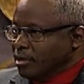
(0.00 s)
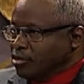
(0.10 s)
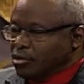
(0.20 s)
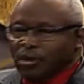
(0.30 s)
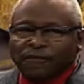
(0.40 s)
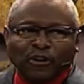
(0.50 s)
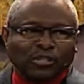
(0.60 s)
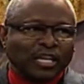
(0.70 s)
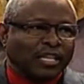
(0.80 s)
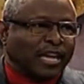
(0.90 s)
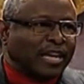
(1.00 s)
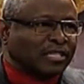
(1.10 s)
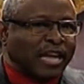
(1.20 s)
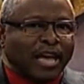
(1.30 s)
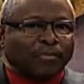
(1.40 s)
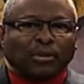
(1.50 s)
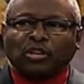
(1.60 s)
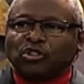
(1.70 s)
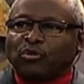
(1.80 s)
So the first thing that has to happen is you